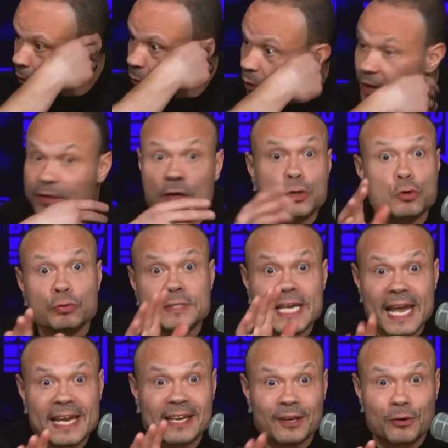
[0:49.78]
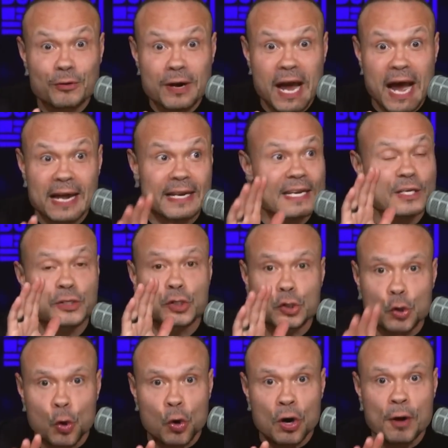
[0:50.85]
Whether you take it or not is
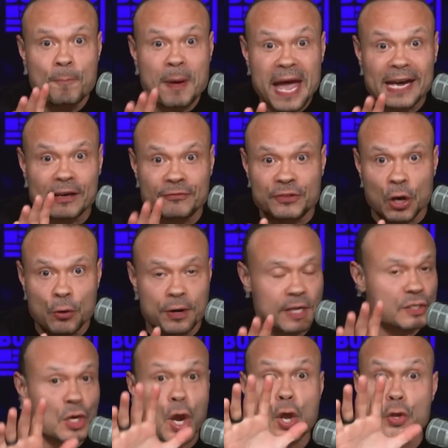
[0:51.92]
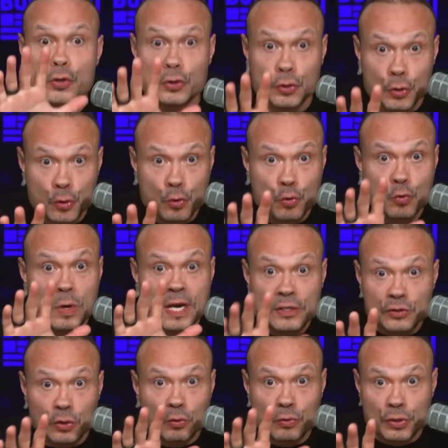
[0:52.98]
your bag of donuts. You
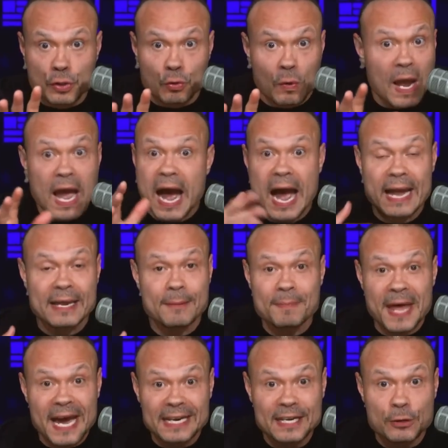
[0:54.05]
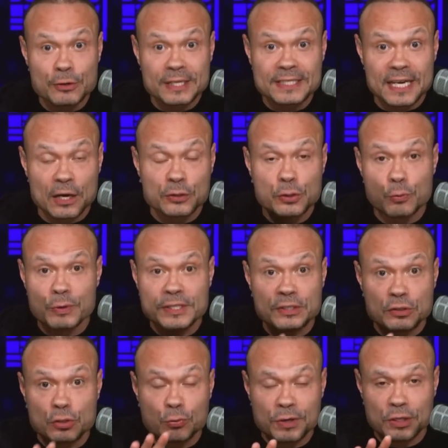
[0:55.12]
do you. I am not here to tell you what to
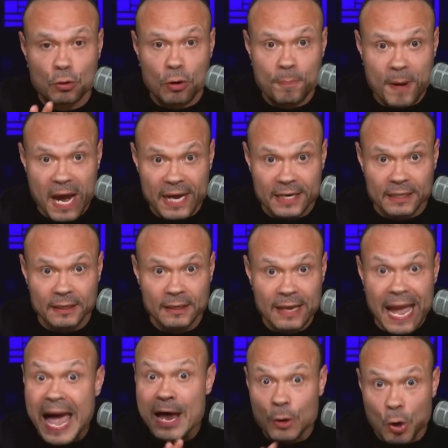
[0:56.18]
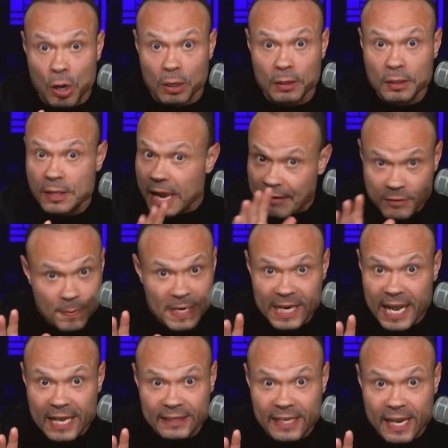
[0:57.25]
do with your body at all. Everybody
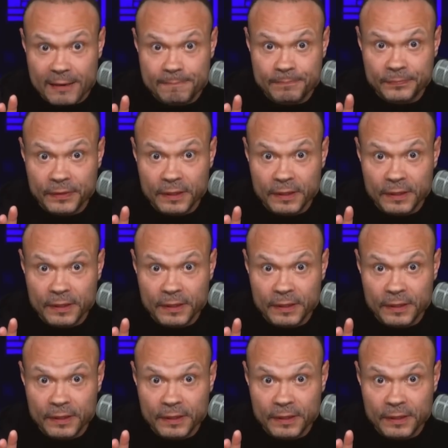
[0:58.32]
got that?